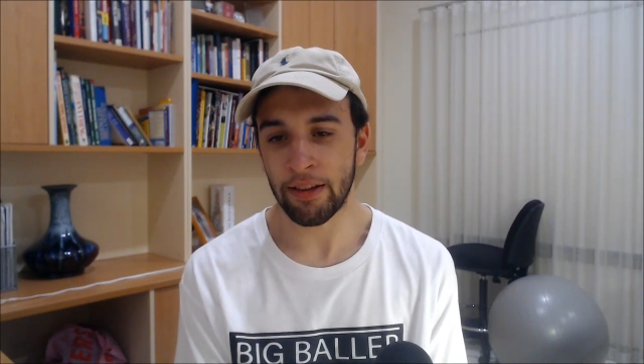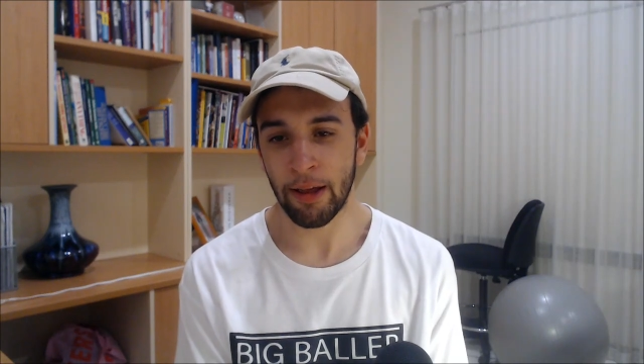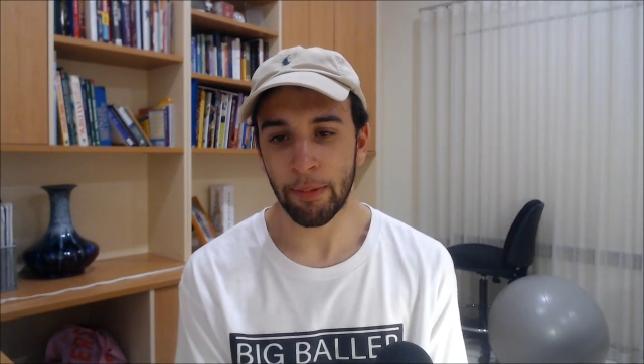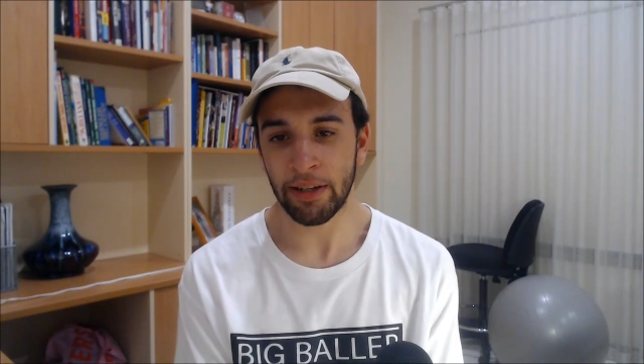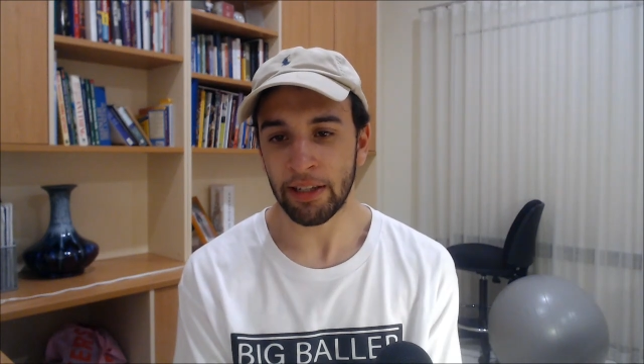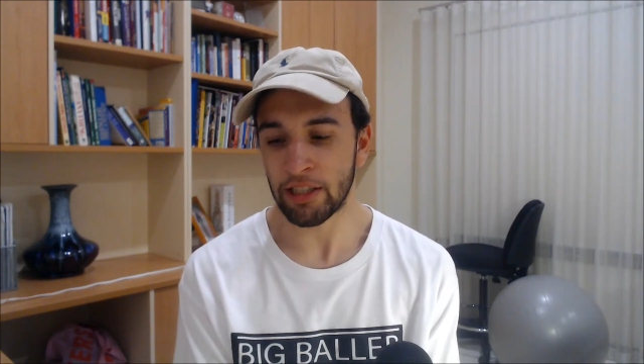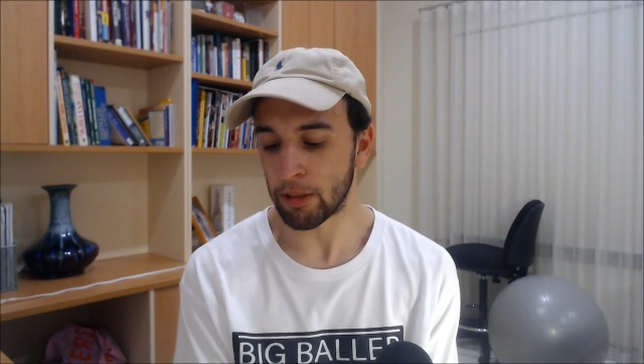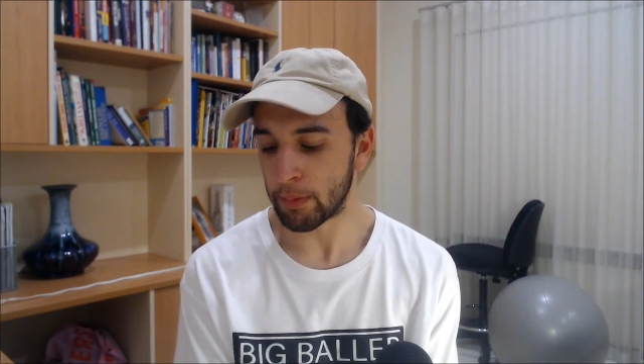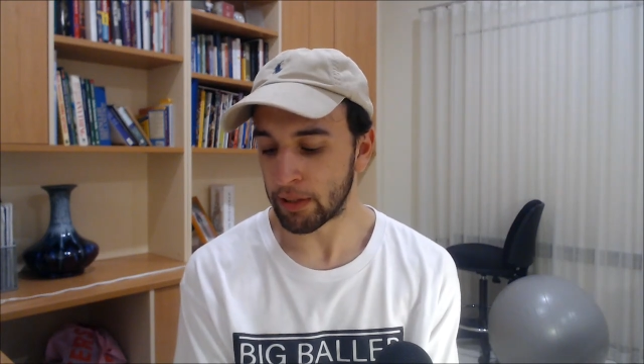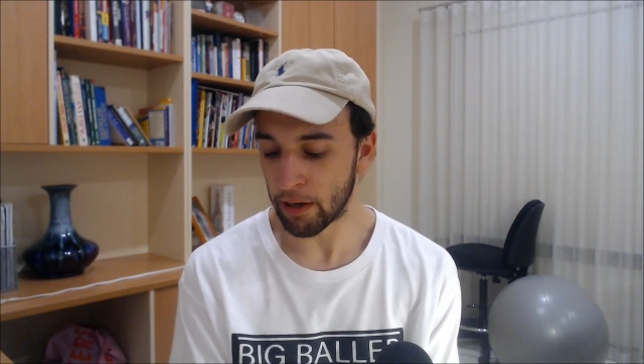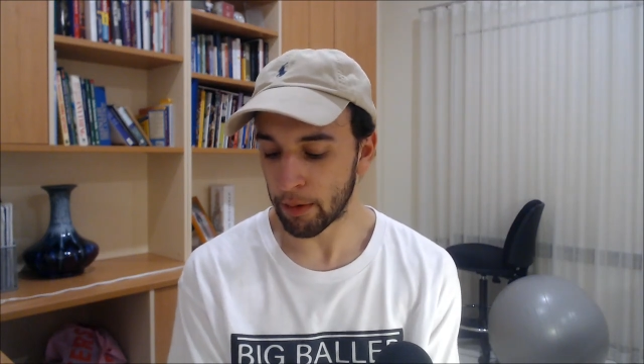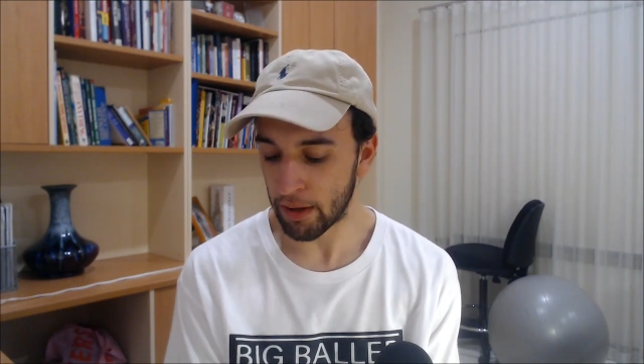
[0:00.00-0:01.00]
Something needs to be
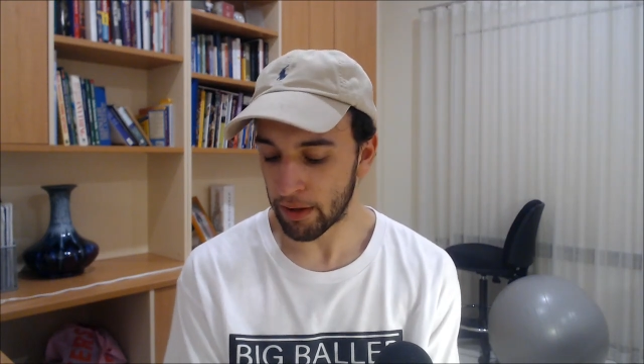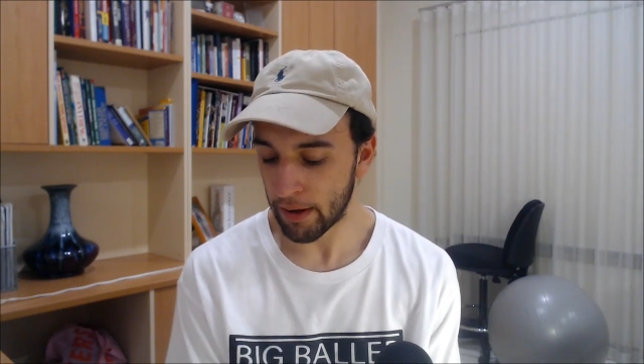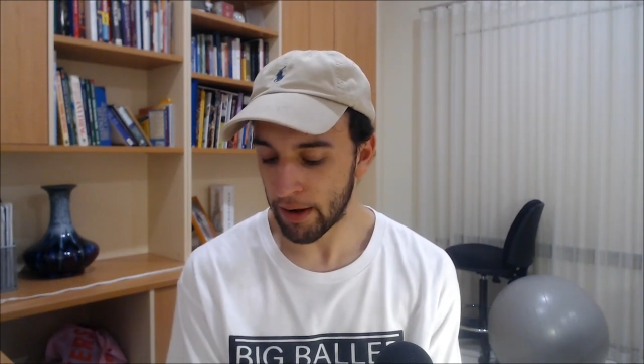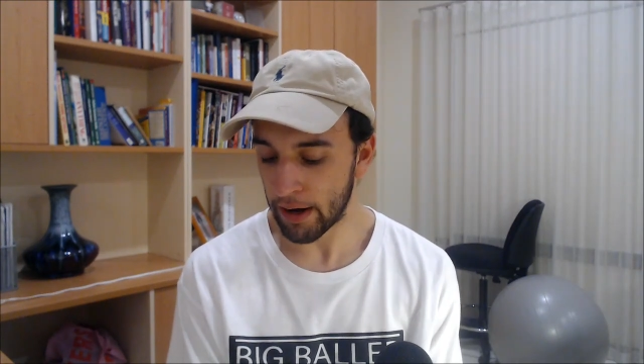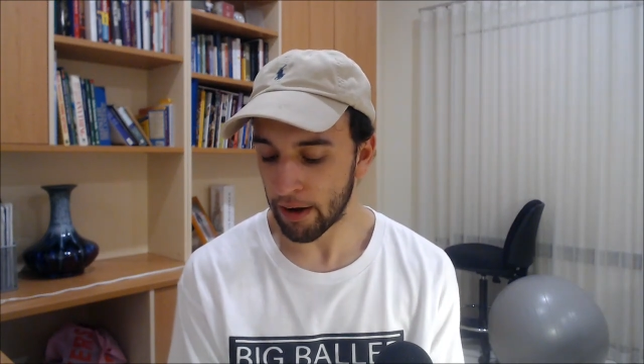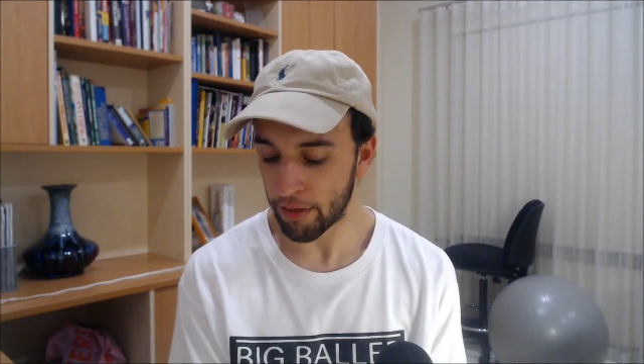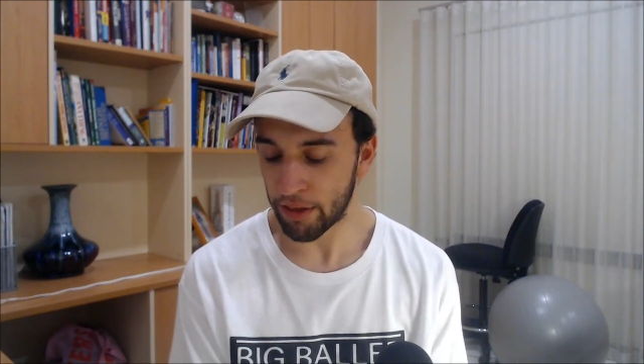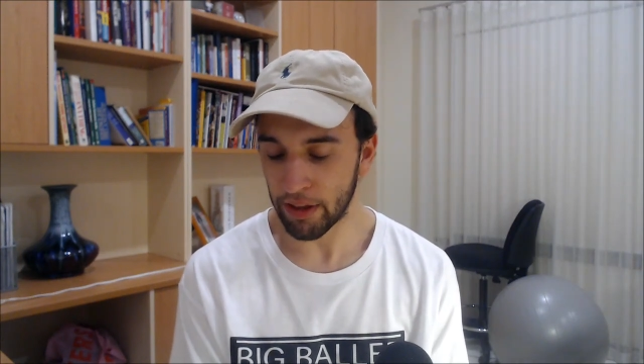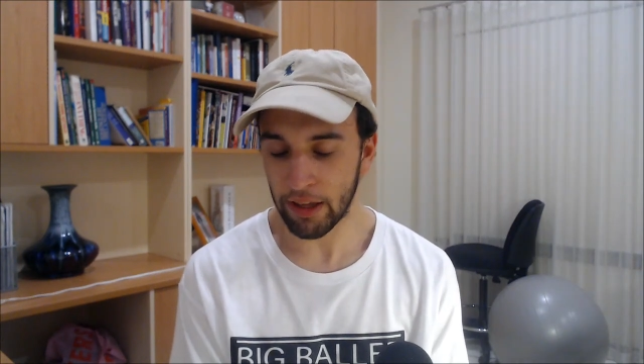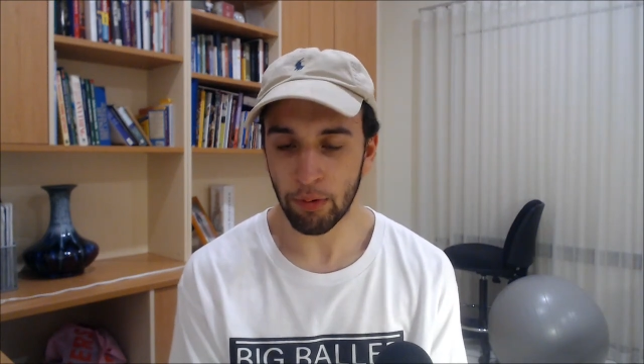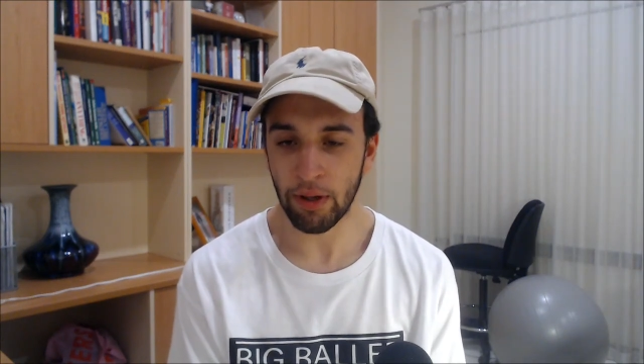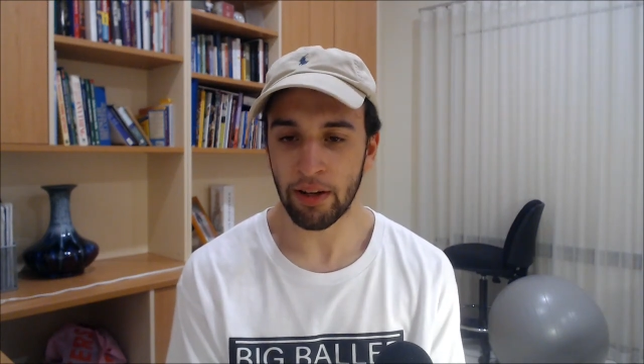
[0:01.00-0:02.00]
done about that, and I think
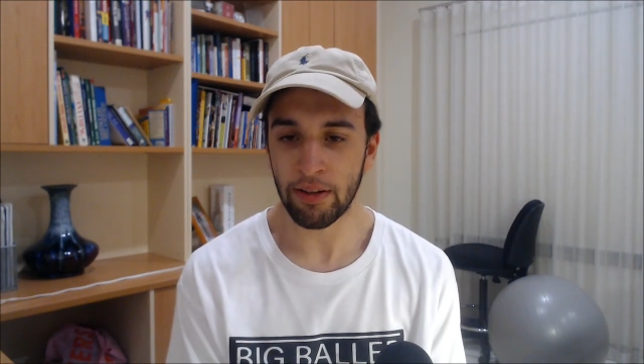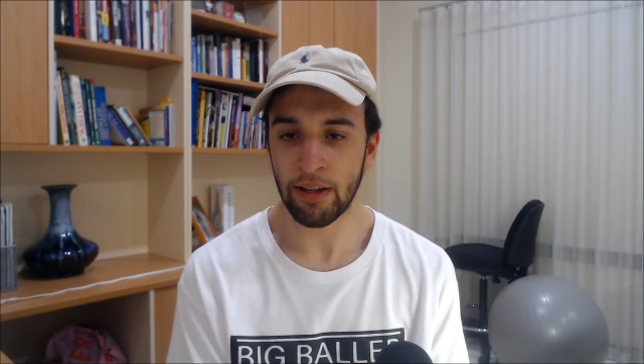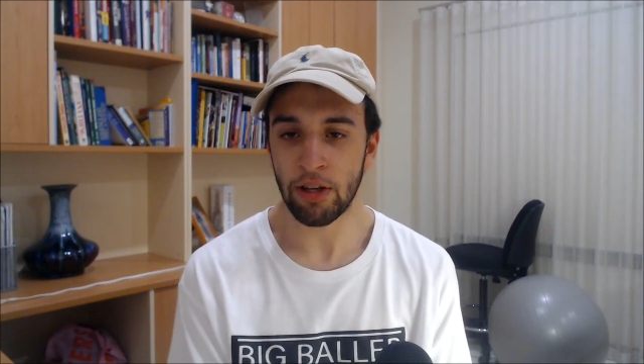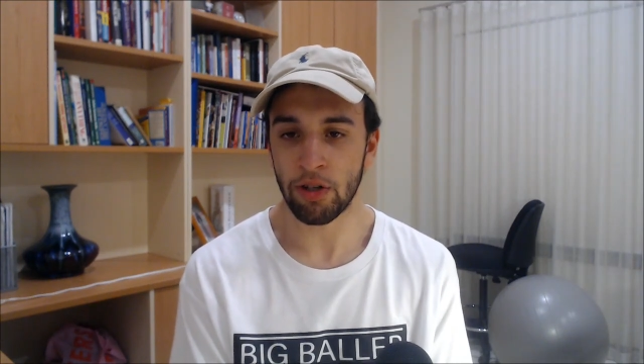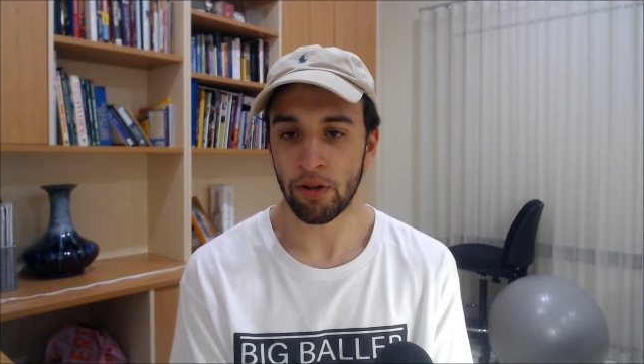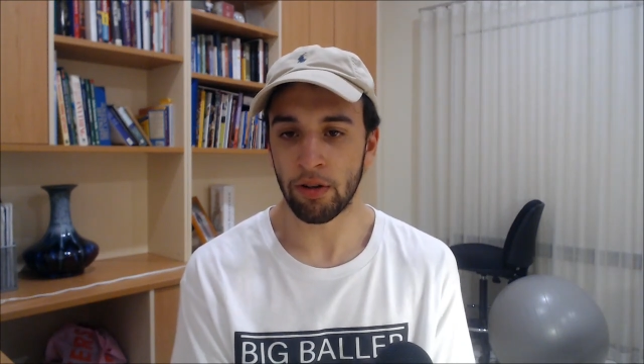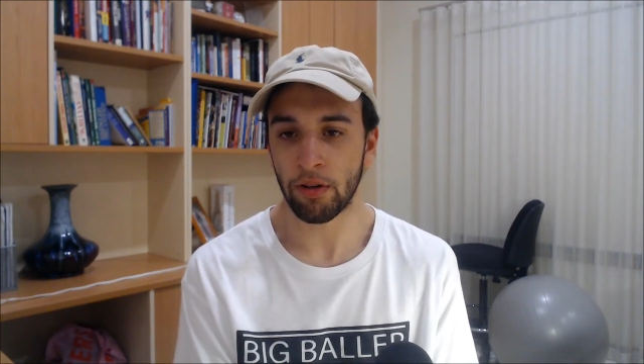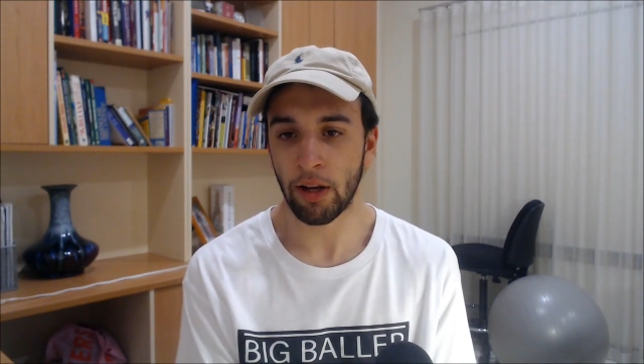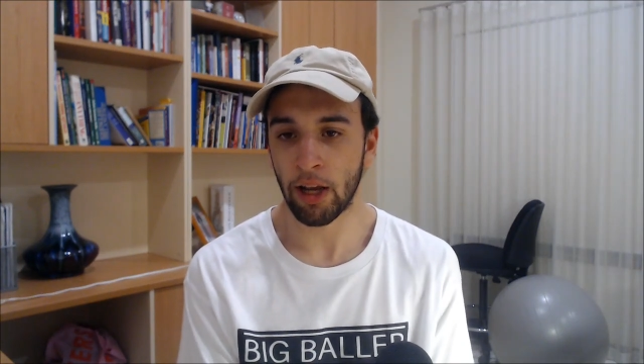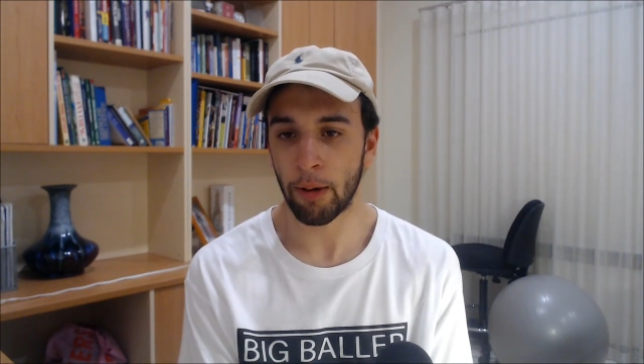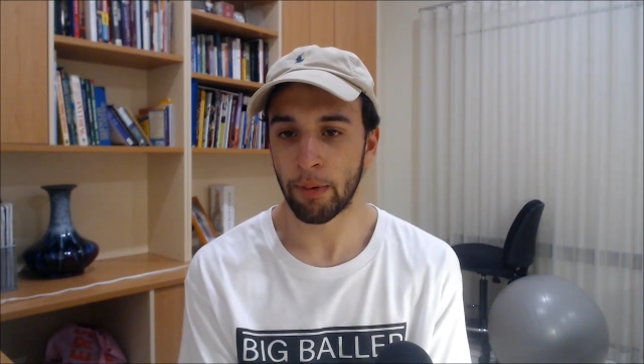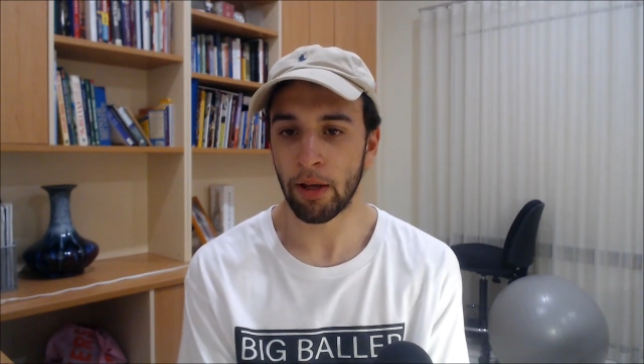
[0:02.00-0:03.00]
he'll get attention
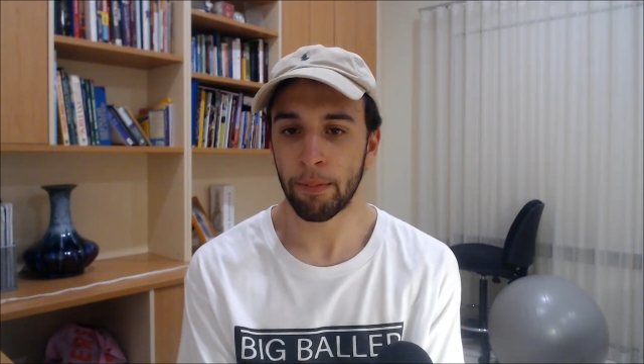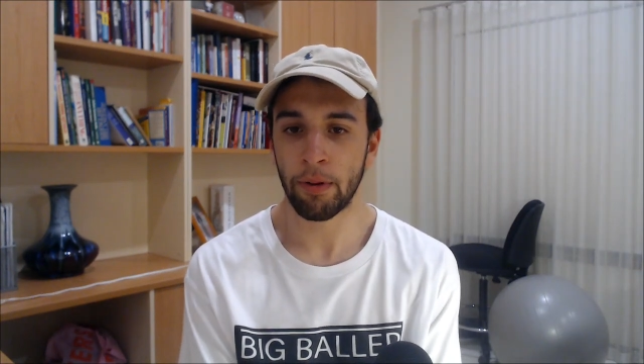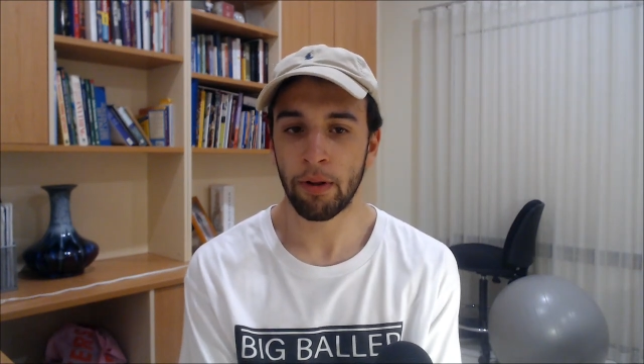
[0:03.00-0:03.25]
coming up.